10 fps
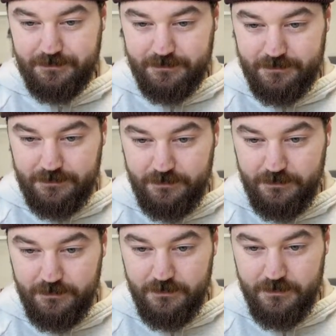
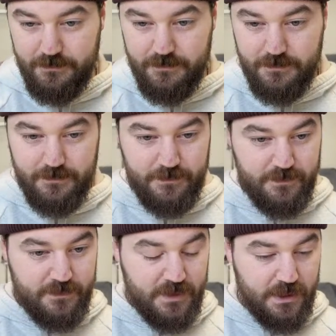
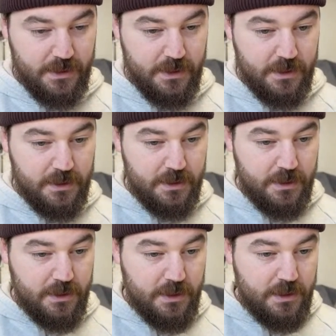
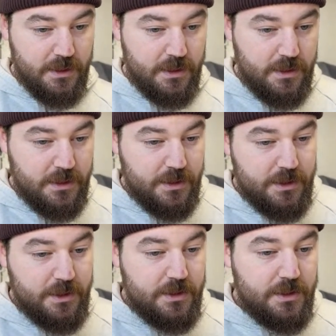
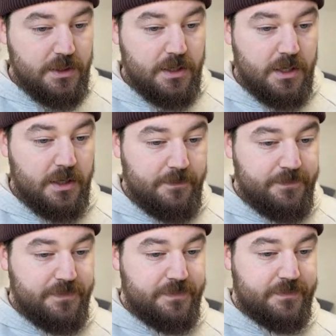
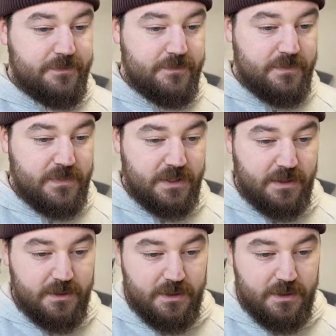No one is speaking in this clip.